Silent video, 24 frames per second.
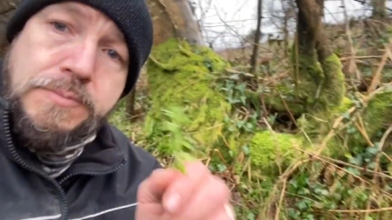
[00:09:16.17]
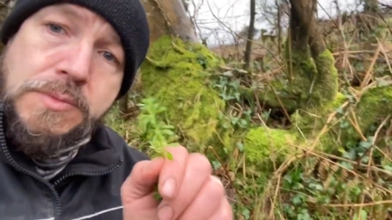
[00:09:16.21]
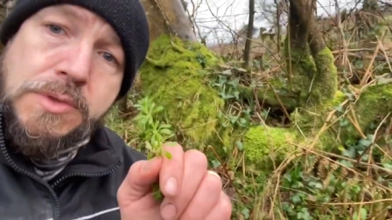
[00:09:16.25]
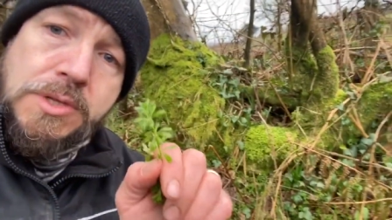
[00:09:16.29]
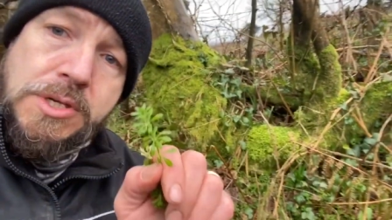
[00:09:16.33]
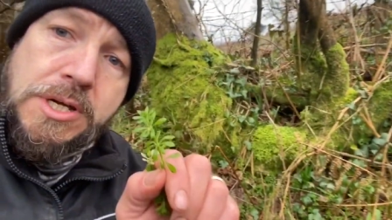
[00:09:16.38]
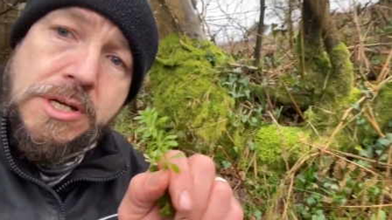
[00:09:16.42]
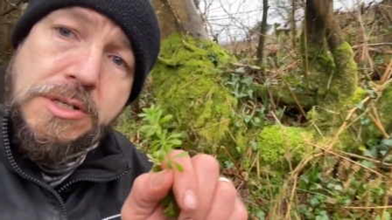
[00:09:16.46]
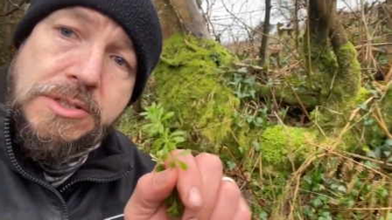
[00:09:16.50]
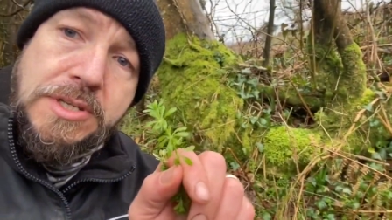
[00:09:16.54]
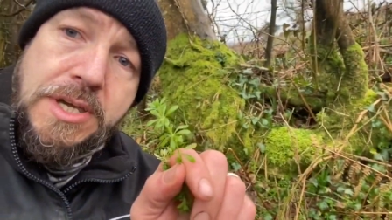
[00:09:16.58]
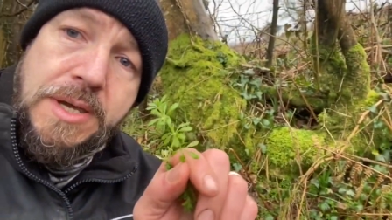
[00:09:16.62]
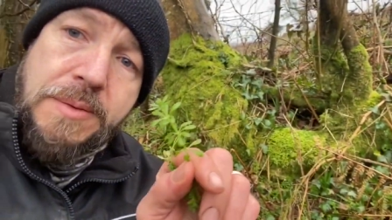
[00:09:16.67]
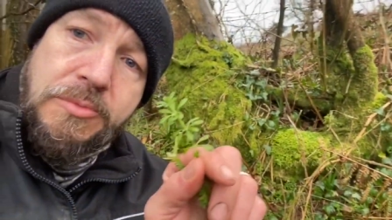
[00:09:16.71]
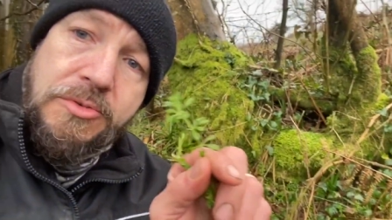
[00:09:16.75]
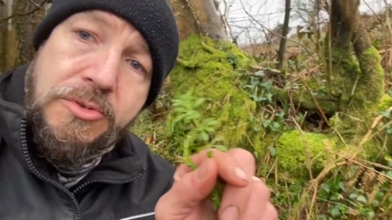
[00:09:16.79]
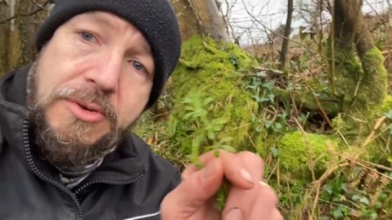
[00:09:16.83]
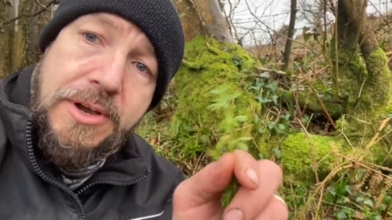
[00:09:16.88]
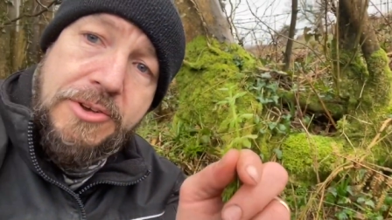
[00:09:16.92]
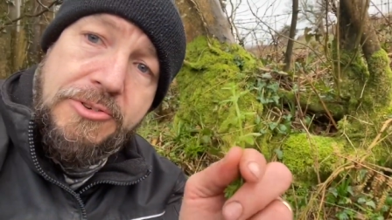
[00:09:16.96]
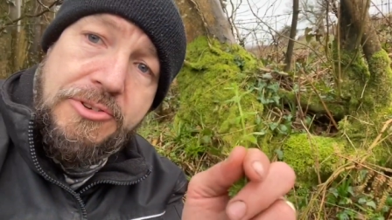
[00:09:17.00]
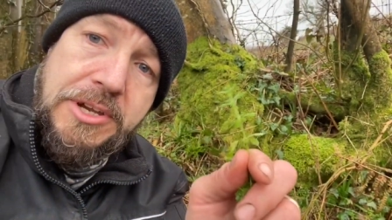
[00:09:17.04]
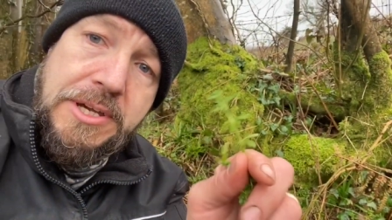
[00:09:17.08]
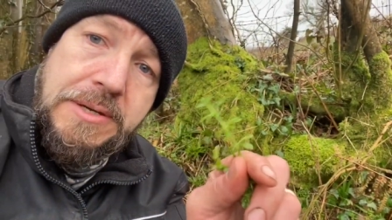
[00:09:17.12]
the young tips are
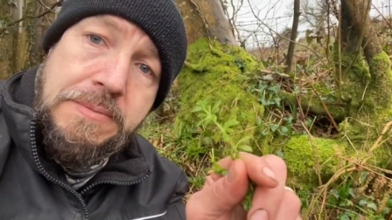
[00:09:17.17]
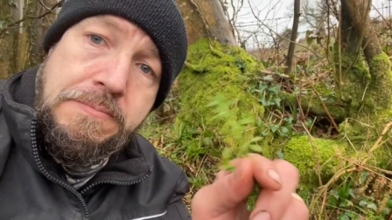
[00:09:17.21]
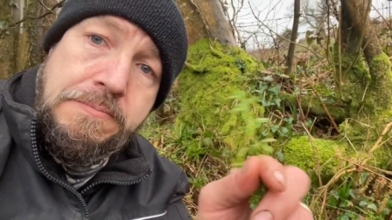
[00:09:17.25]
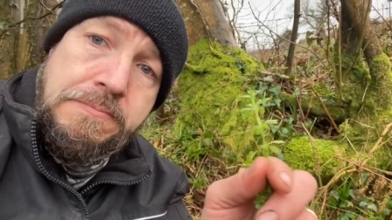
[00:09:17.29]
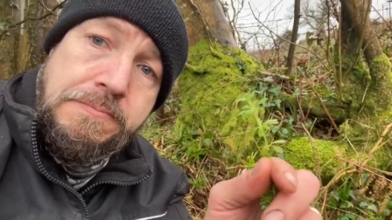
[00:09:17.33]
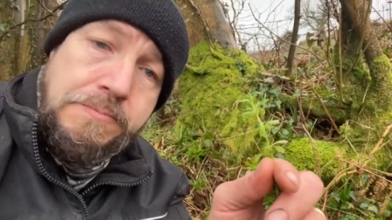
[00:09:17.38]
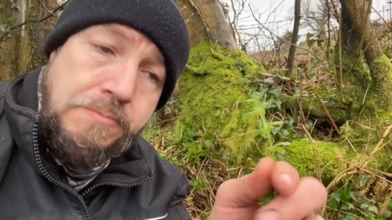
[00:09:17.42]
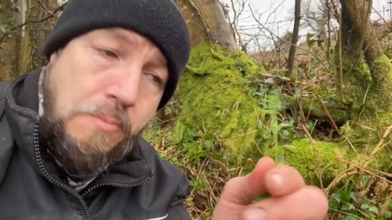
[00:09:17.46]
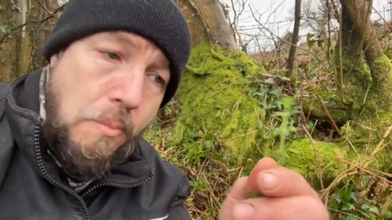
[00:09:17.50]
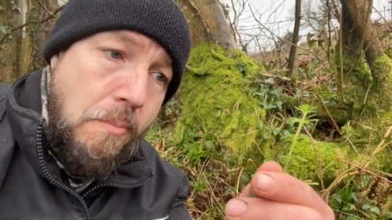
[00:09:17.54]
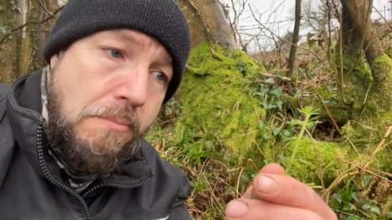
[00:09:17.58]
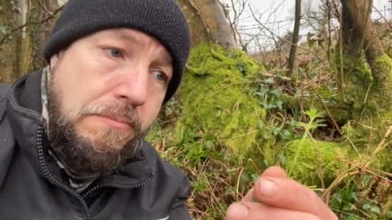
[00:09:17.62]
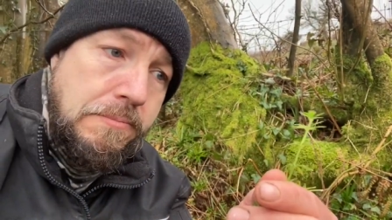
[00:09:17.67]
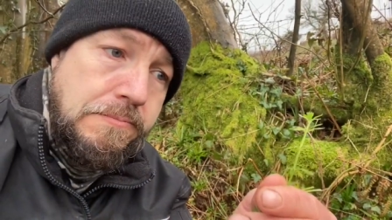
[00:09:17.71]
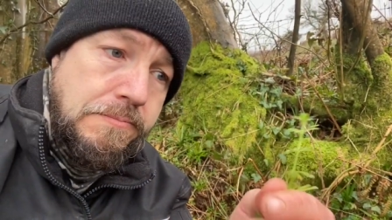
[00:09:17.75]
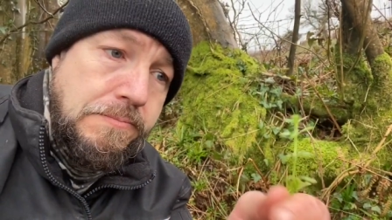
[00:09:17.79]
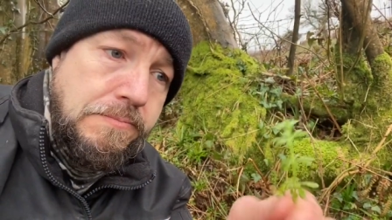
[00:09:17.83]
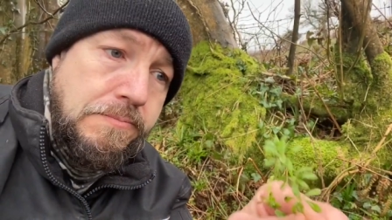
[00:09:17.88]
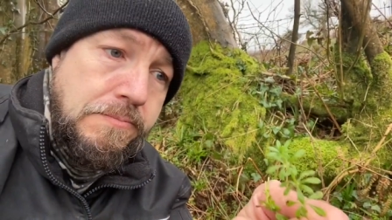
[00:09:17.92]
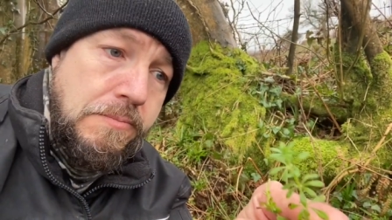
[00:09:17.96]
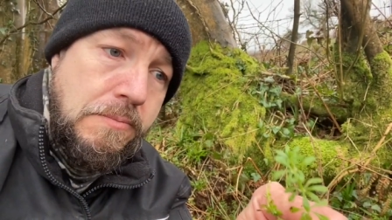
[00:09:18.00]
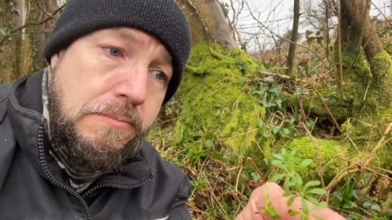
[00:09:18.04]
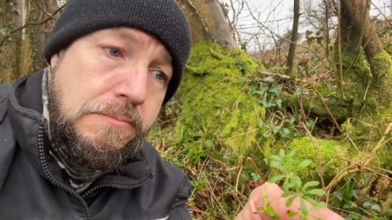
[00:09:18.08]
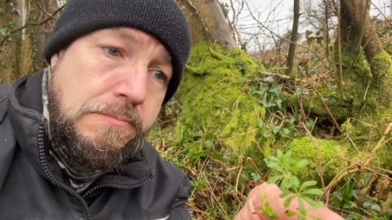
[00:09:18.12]
actually
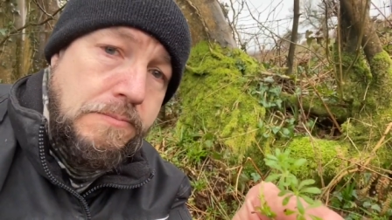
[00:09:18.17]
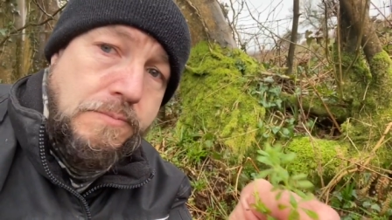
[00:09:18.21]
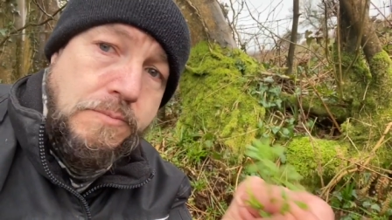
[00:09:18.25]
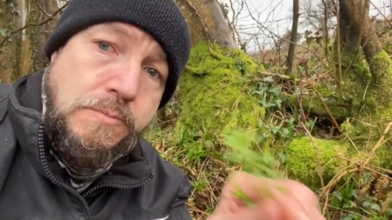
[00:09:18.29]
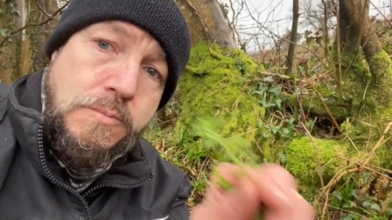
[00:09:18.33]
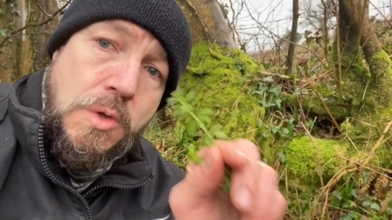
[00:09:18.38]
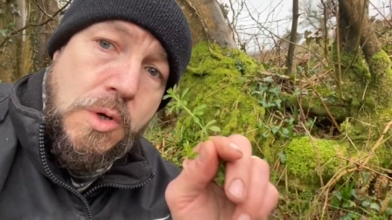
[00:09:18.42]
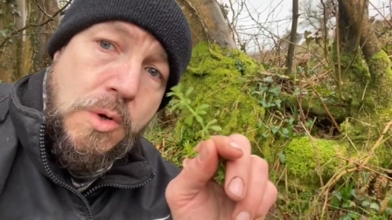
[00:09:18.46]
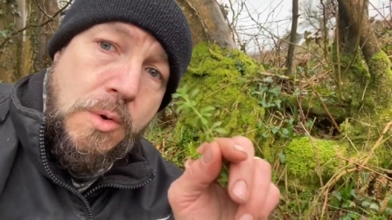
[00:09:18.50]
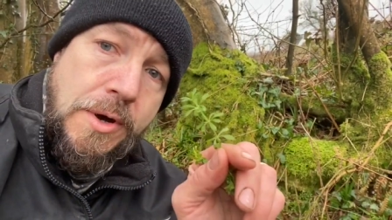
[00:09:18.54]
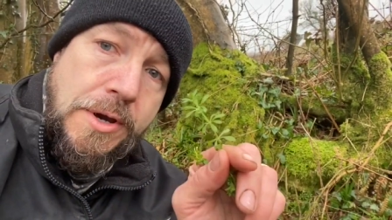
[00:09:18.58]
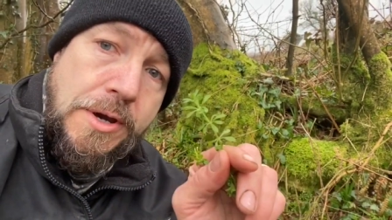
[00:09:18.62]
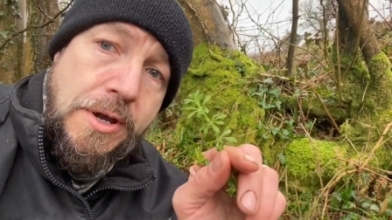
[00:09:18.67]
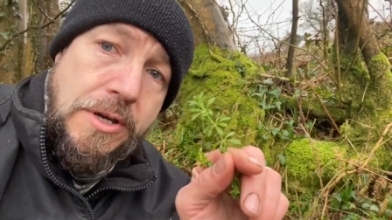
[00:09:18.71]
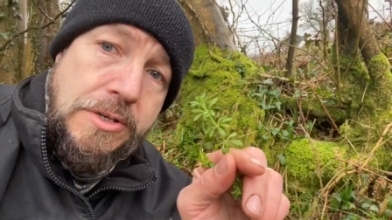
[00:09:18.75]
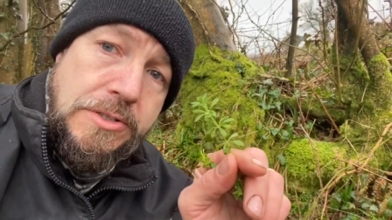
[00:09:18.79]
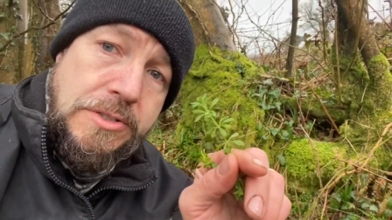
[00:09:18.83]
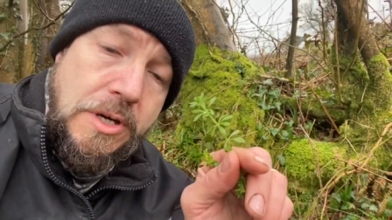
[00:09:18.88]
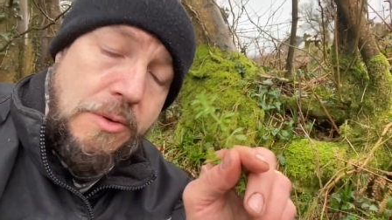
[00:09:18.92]
quite nice.